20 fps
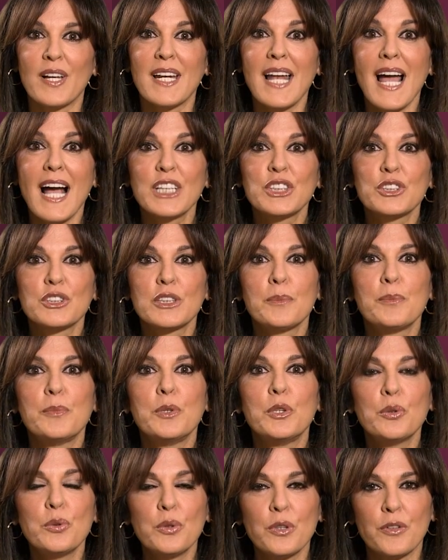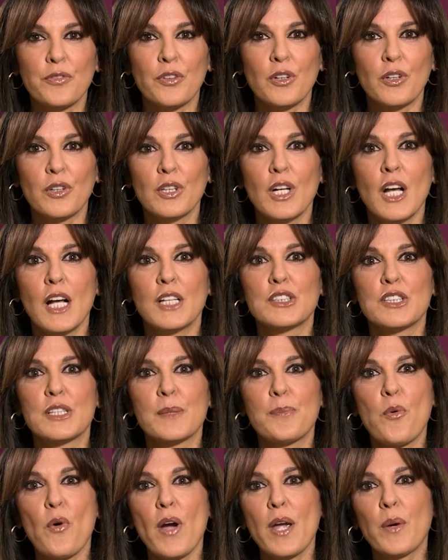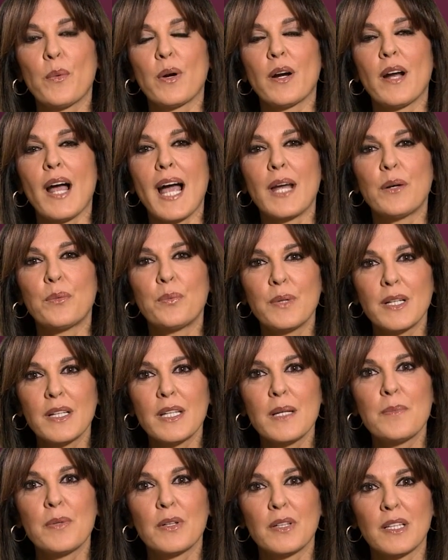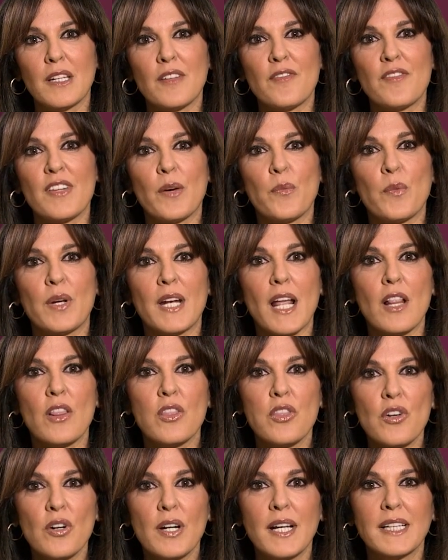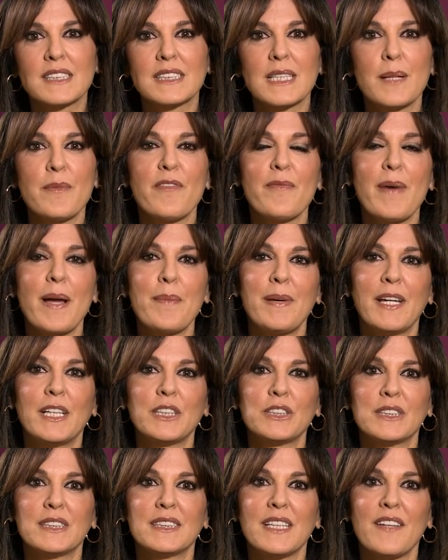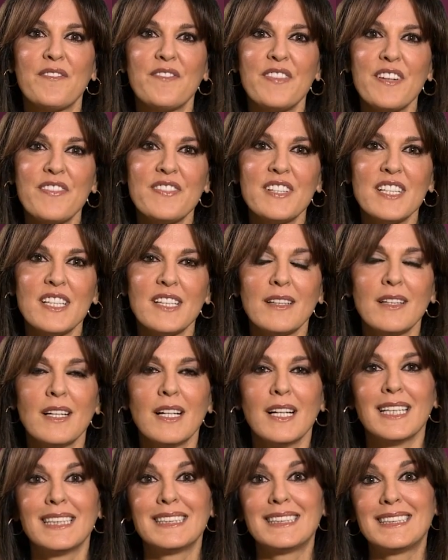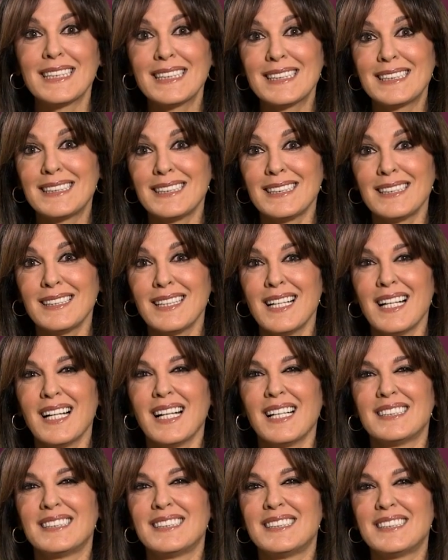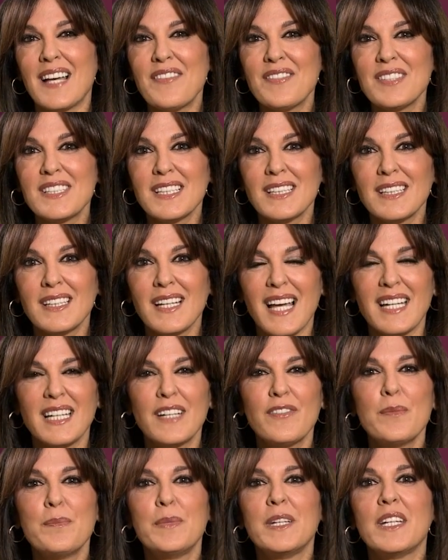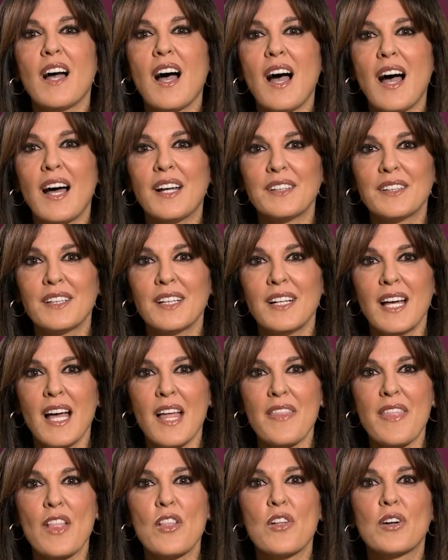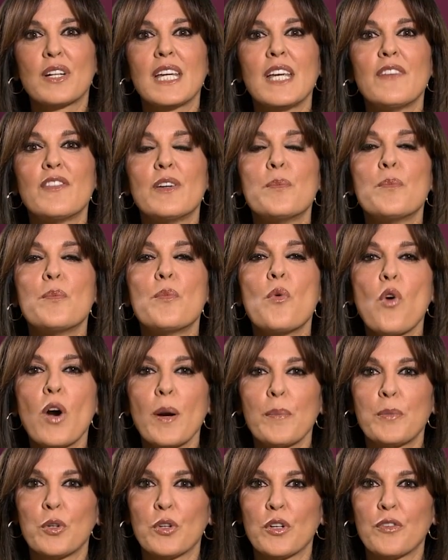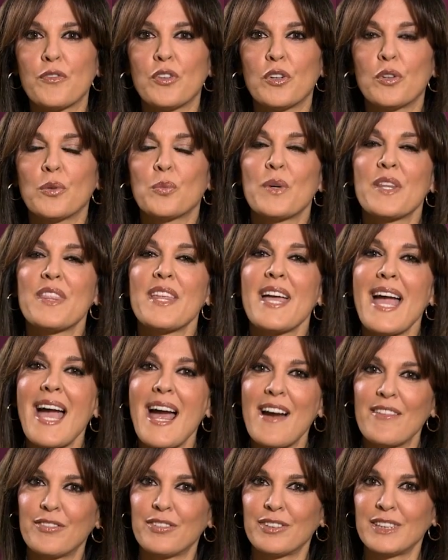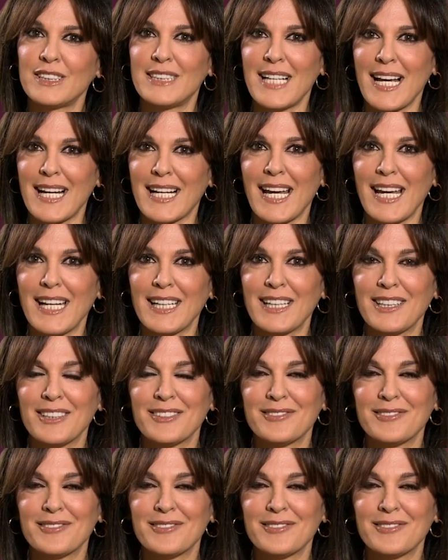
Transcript: and actually beautiful, to the point where I really believe that when I look at some of my patients at 50, 60, 70, and even beyond, they look even more beautiful with every decade.